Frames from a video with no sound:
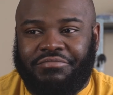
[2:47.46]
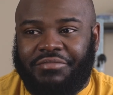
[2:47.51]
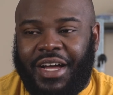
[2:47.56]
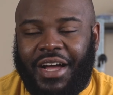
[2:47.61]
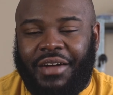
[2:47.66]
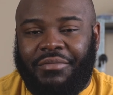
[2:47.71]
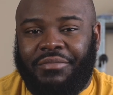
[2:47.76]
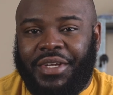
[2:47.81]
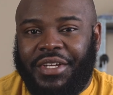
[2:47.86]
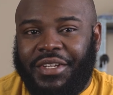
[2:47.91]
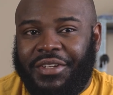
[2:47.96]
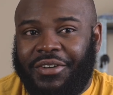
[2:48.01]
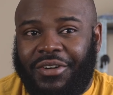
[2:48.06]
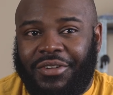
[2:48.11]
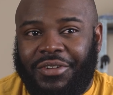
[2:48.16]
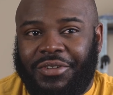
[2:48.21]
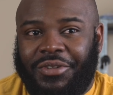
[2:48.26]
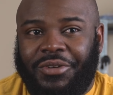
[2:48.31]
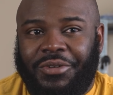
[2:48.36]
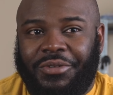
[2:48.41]
I meet
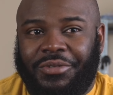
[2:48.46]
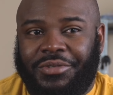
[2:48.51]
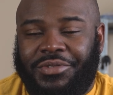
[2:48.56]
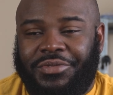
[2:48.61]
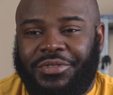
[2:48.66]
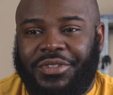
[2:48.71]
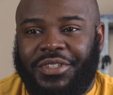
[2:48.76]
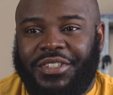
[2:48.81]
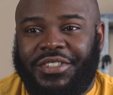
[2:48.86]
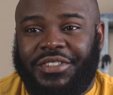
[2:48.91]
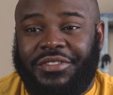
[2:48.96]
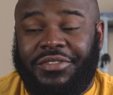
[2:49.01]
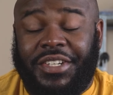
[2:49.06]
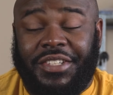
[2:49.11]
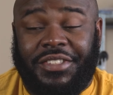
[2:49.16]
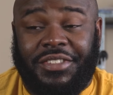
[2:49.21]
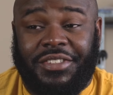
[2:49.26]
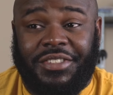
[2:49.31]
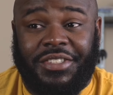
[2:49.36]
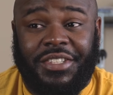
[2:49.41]
all the goals for the
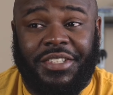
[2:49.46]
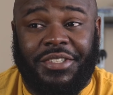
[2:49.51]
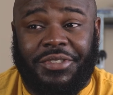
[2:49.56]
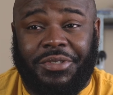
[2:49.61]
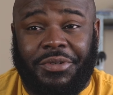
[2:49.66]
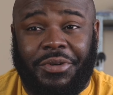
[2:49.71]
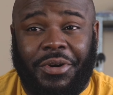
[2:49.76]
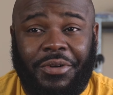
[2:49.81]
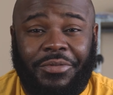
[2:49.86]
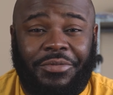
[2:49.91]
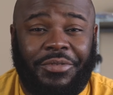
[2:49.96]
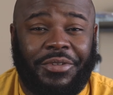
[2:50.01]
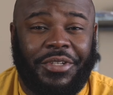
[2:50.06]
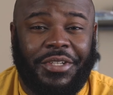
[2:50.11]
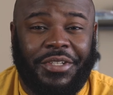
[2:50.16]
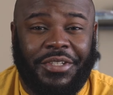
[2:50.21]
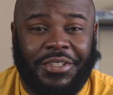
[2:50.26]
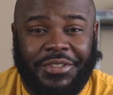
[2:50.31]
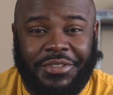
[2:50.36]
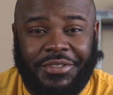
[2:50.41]
rest of this year. So
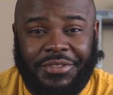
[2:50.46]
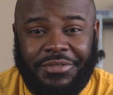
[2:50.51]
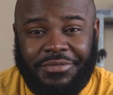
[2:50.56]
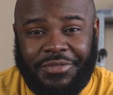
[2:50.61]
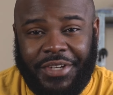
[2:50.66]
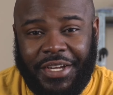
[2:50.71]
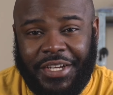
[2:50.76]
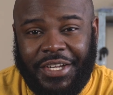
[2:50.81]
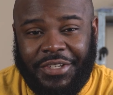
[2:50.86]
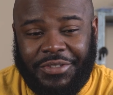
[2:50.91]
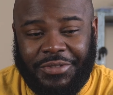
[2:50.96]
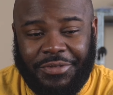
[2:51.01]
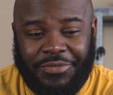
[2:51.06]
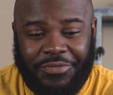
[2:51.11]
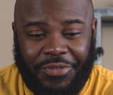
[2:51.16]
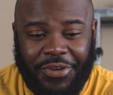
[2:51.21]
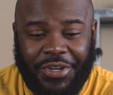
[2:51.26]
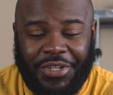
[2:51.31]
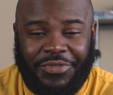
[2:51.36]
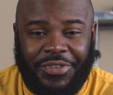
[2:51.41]
hopefully, this financial
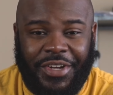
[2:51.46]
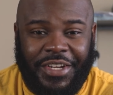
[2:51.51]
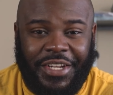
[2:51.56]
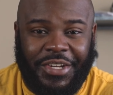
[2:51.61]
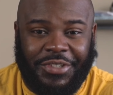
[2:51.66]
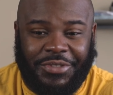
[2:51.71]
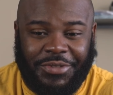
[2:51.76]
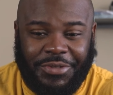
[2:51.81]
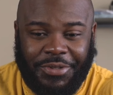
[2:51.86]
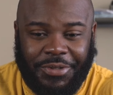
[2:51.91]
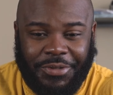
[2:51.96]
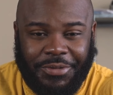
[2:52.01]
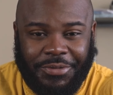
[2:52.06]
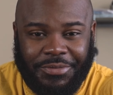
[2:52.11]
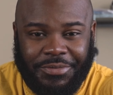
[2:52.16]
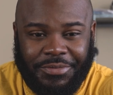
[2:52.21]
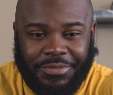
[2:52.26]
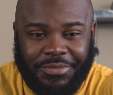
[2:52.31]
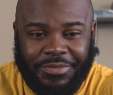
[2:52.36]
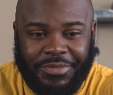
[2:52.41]
first financial
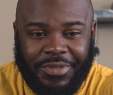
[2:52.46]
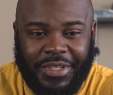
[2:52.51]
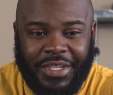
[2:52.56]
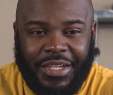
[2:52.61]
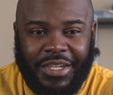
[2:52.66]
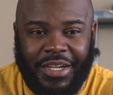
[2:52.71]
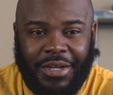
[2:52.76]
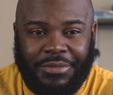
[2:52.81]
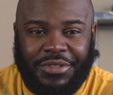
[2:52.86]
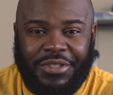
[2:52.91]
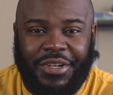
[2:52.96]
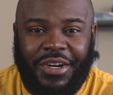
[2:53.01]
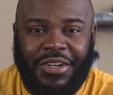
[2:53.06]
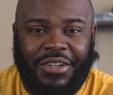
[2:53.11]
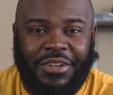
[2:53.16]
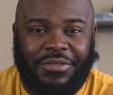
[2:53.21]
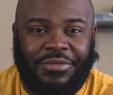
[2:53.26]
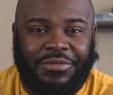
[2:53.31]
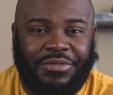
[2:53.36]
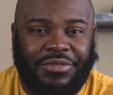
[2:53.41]
goal, I'm
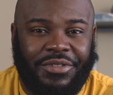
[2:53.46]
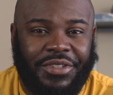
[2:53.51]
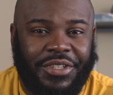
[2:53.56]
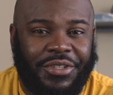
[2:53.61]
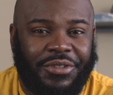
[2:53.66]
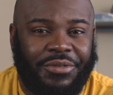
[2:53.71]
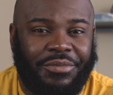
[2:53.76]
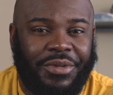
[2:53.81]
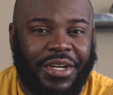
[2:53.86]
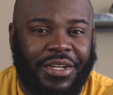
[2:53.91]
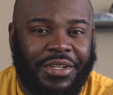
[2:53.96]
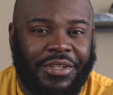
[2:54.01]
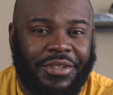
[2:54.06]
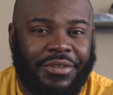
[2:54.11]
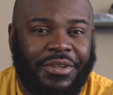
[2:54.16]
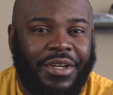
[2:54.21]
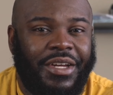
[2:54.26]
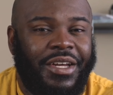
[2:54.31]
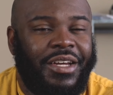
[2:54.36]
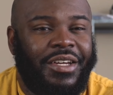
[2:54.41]
starting off little by
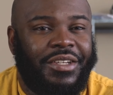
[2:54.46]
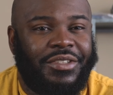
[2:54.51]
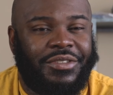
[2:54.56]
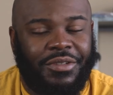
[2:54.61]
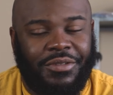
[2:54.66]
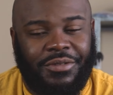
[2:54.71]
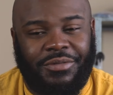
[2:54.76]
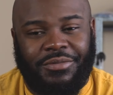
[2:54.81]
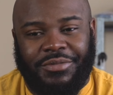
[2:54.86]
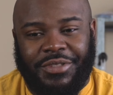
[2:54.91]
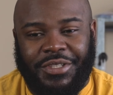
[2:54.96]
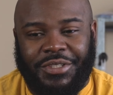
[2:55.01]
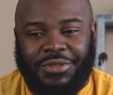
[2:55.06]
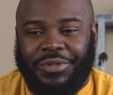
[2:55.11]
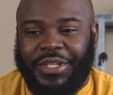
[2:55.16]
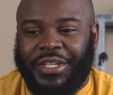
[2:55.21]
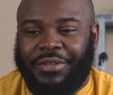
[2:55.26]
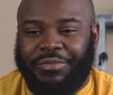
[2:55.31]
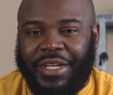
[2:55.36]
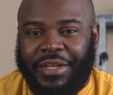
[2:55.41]
little. So this
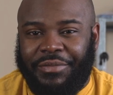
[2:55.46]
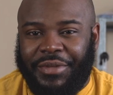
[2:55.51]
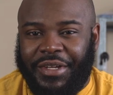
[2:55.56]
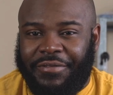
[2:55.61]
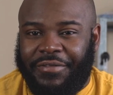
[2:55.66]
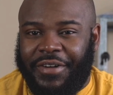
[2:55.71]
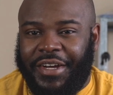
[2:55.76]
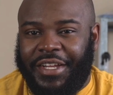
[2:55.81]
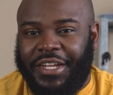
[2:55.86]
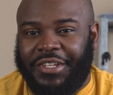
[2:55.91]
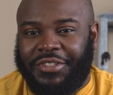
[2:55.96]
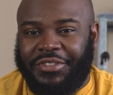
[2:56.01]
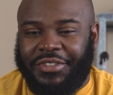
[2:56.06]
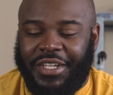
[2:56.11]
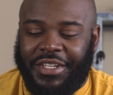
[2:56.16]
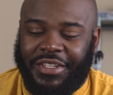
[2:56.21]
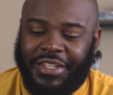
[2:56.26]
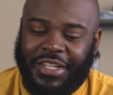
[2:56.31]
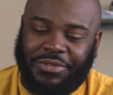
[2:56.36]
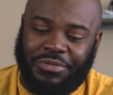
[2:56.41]
week may be a financial
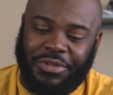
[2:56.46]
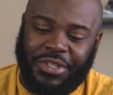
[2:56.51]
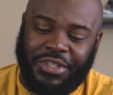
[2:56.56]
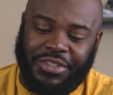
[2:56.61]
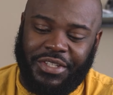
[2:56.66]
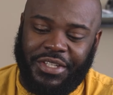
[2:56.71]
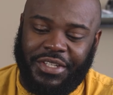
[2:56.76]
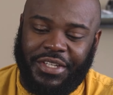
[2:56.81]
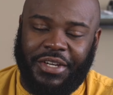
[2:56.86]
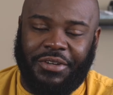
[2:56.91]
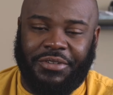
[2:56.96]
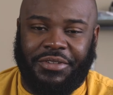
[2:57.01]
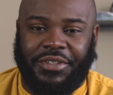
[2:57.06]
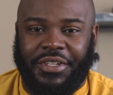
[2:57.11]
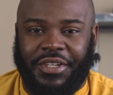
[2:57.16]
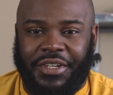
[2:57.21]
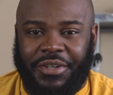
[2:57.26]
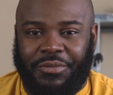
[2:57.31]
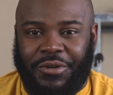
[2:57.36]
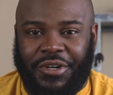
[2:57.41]
thing. Next week is eating
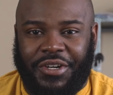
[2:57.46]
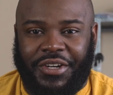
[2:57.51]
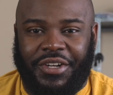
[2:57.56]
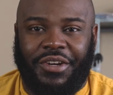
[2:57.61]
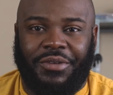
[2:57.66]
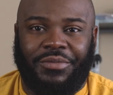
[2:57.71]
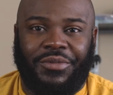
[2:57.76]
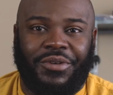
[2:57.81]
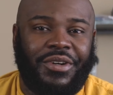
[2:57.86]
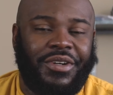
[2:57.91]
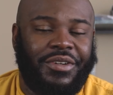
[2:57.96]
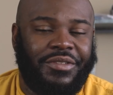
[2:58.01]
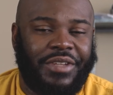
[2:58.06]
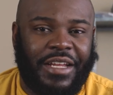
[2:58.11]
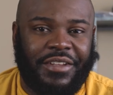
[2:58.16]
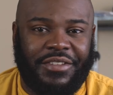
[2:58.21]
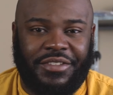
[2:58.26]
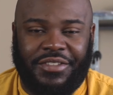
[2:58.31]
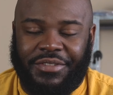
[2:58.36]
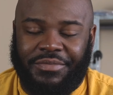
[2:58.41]
healthier and working out more.
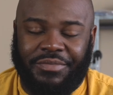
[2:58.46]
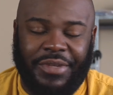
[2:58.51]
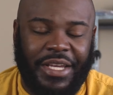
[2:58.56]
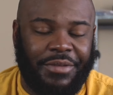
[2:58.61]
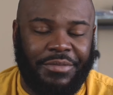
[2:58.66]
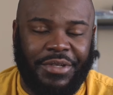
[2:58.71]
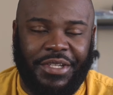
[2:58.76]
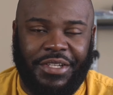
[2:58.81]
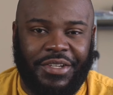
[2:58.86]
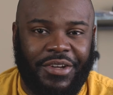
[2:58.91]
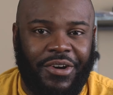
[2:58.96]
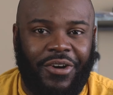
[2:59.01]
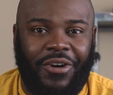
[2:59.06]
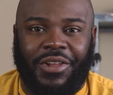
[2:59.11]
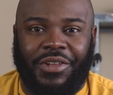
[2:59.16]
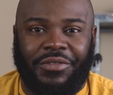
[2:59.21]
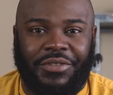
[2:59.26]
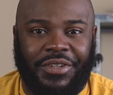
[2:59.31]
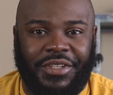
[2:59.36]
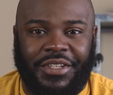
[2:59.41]
That's maybe
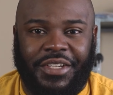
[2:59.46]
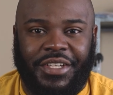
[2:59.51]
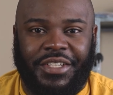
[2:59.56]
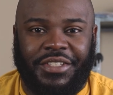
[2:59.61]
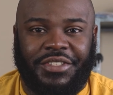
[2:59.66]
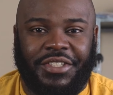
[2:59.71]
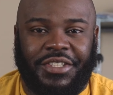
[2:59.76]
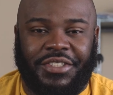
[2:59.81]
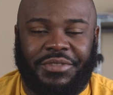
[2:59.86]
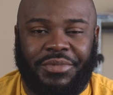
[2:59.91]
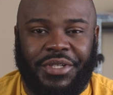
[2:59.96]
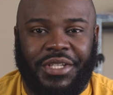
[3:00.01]
all of it in just.